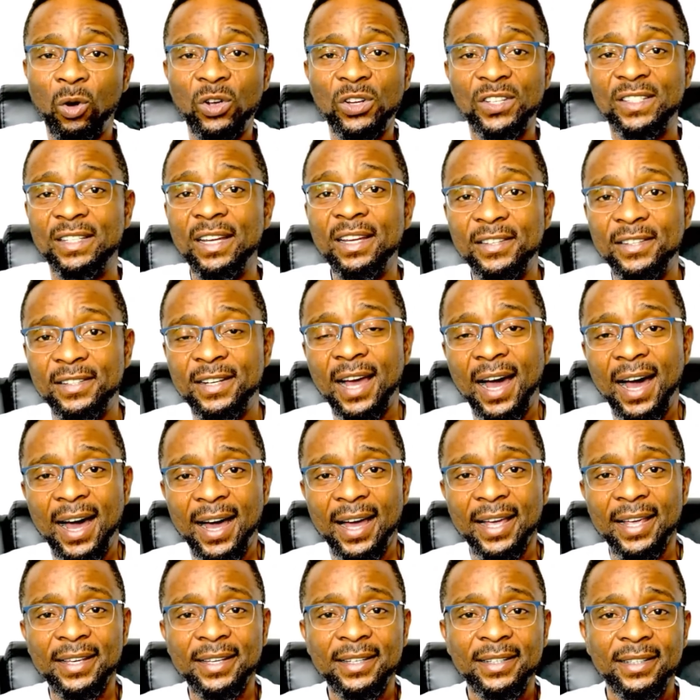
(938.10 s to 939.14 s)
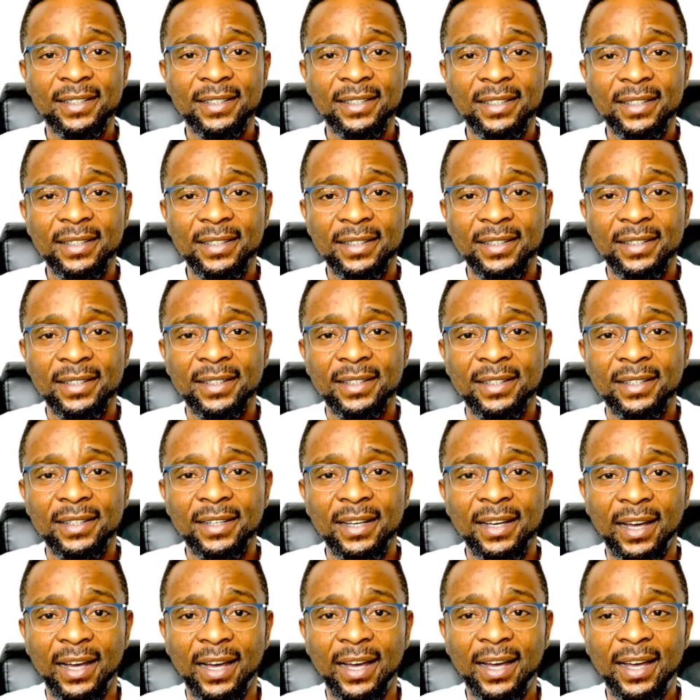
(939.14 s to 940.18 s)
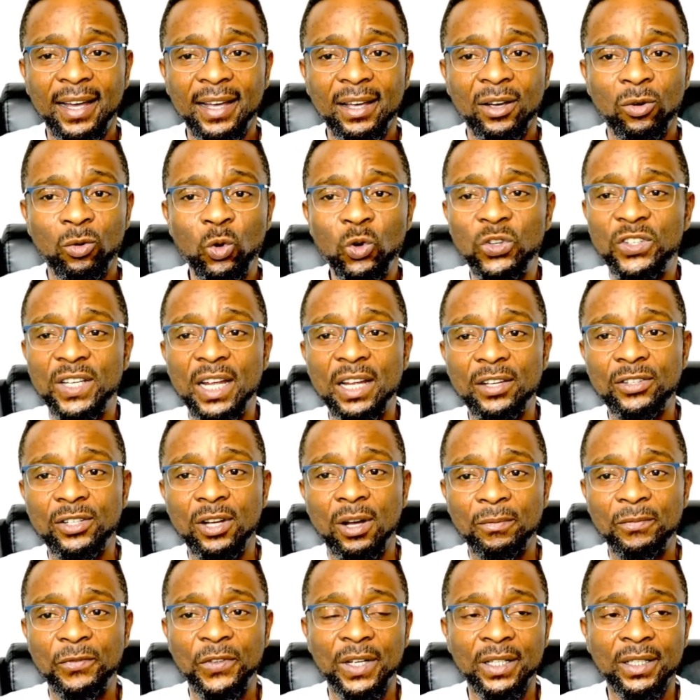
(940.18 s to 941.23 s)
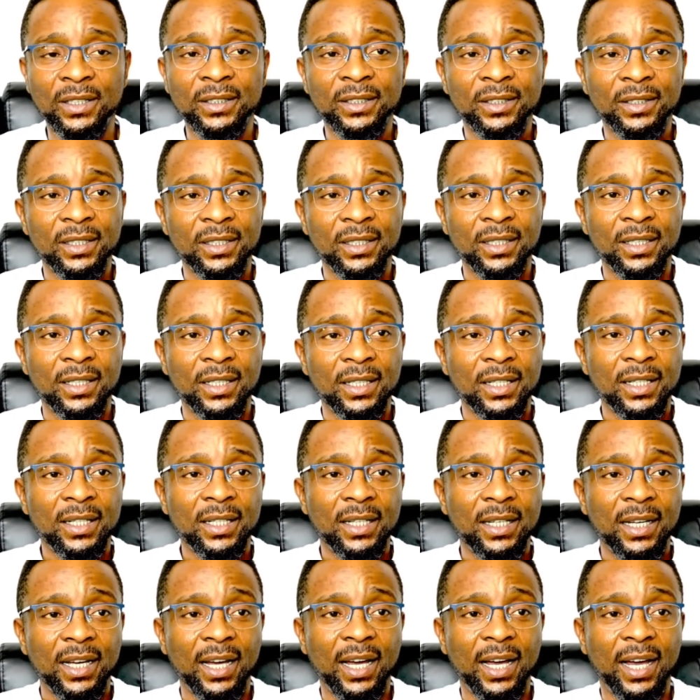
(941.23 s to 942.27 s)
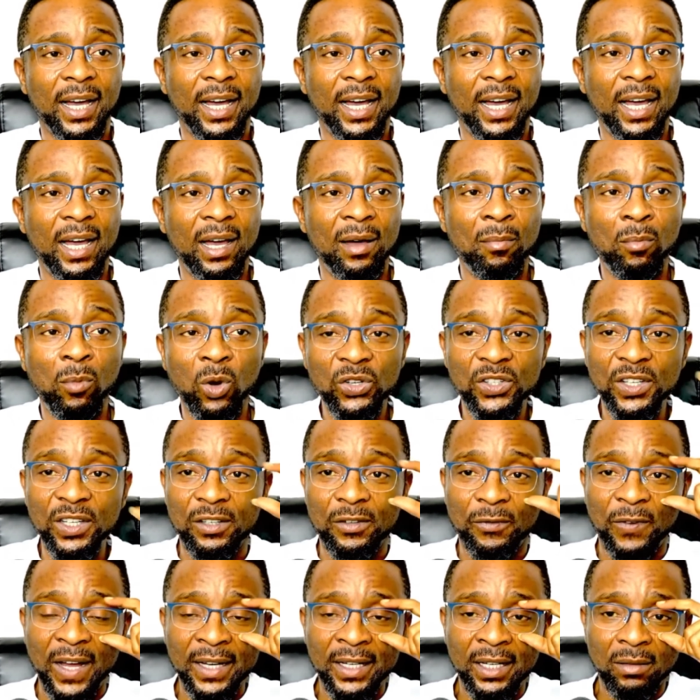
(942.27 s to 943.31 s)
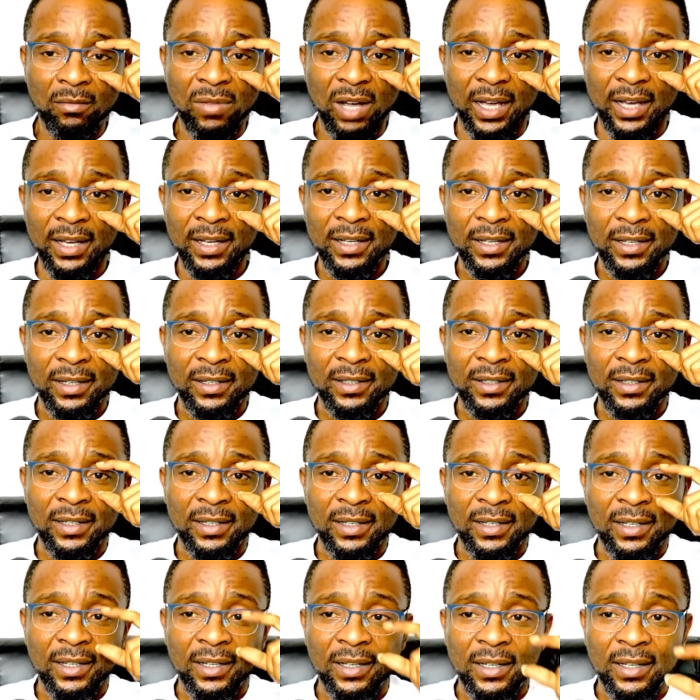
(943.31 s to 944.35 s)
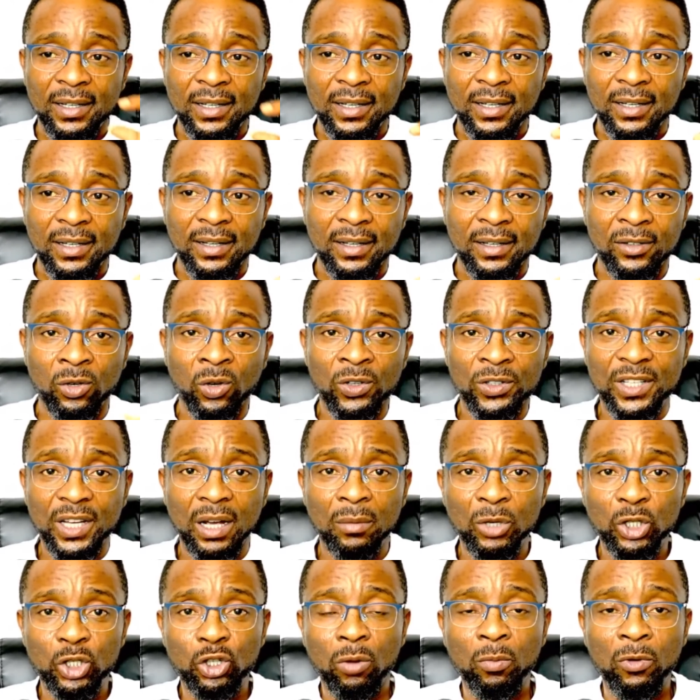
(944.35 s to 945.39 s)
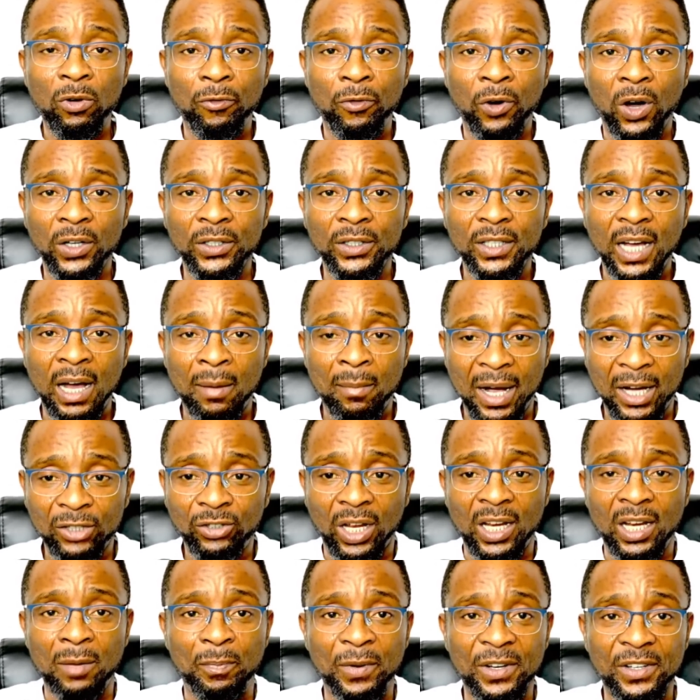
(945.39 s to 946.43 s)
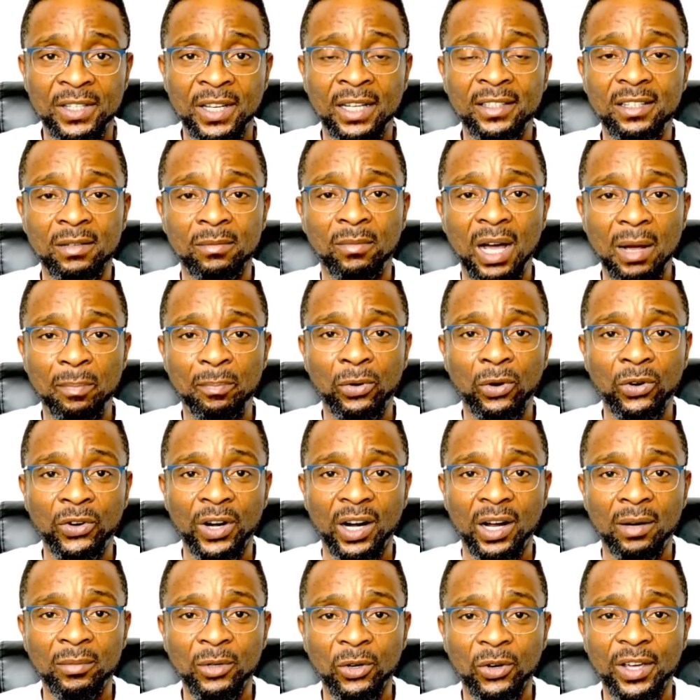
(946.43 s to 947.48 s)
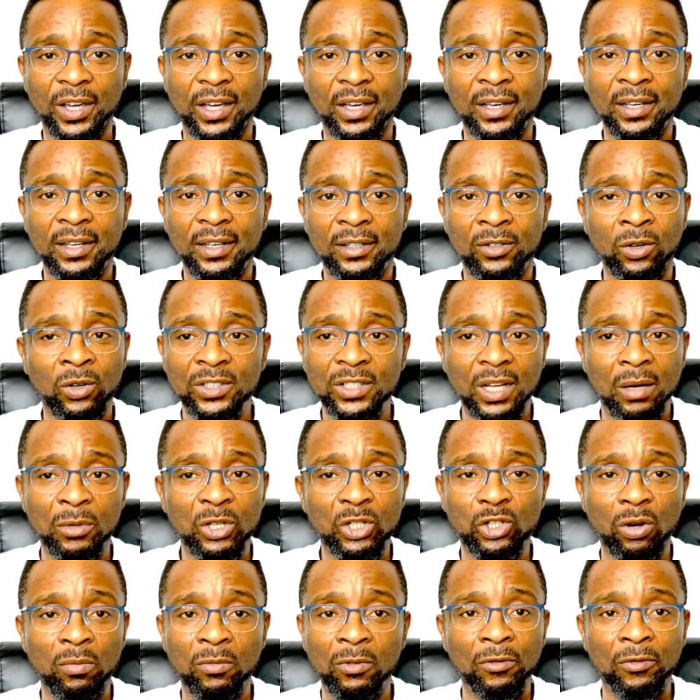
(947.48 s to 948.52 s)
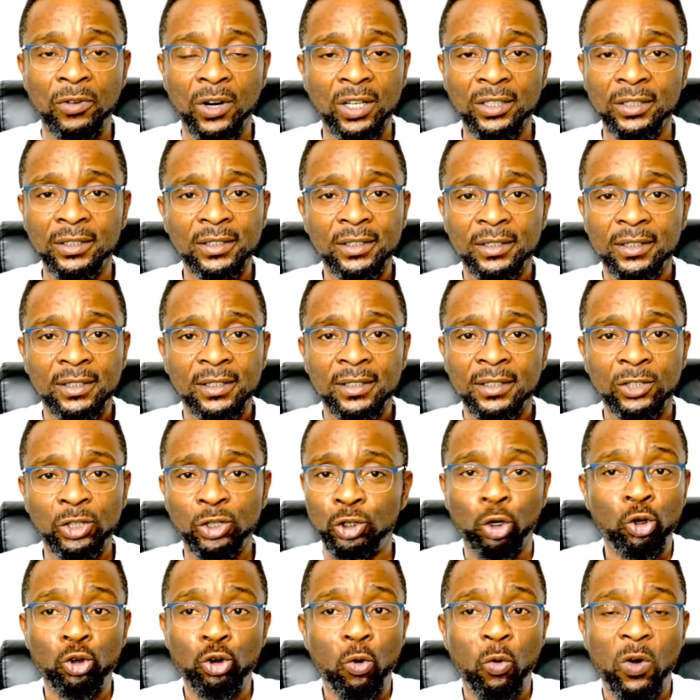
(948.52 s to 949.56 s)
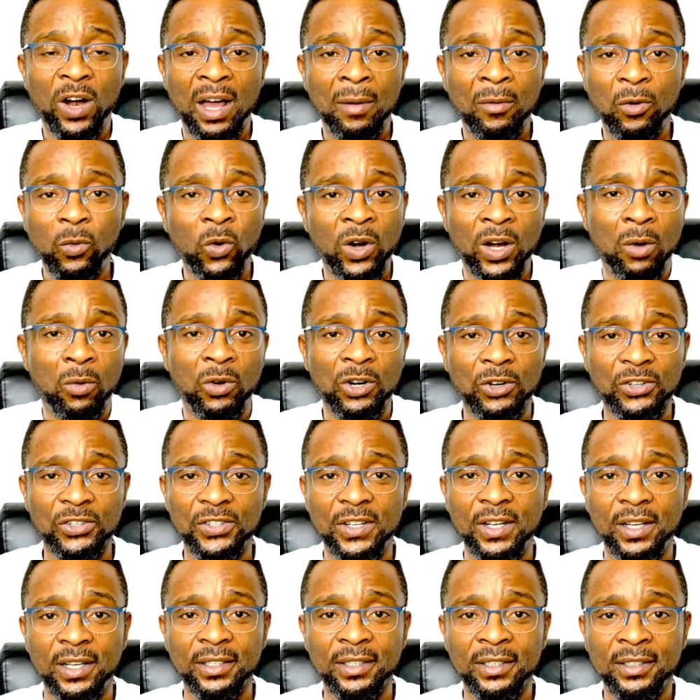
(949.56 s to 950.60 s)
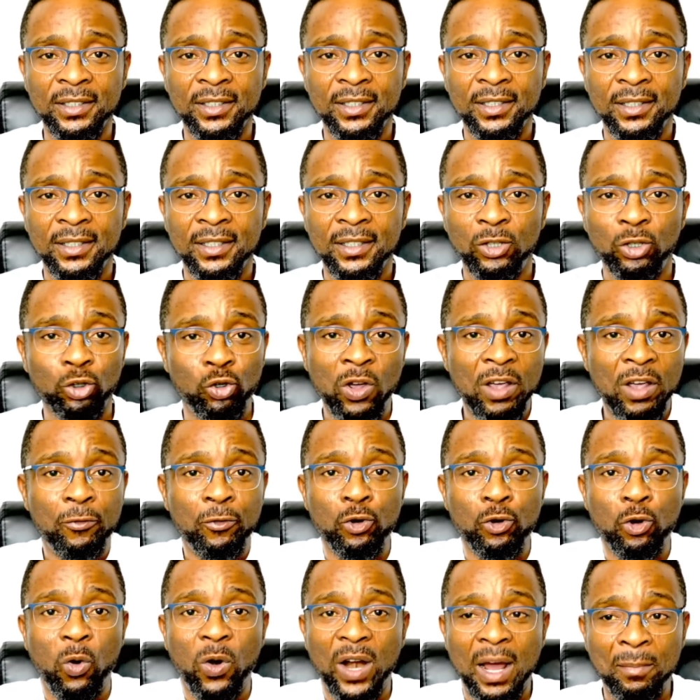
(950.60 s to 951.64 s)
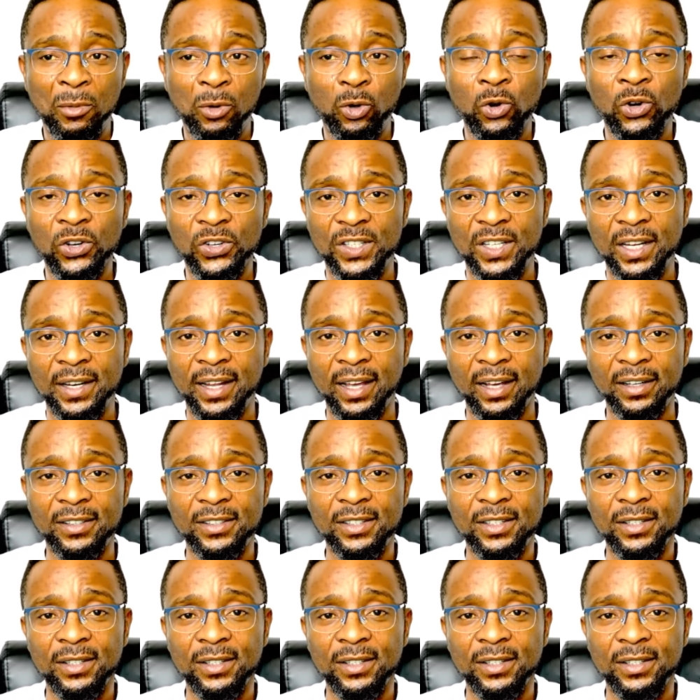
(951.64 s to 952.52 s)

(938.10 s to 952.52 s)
guy who said something. Moses Fadikpe. Don't tell me to move on. I'm actually presenting my program, okay? Don't tell me to move on. You don't know what I want to say. You don't even know what I'm going to say next.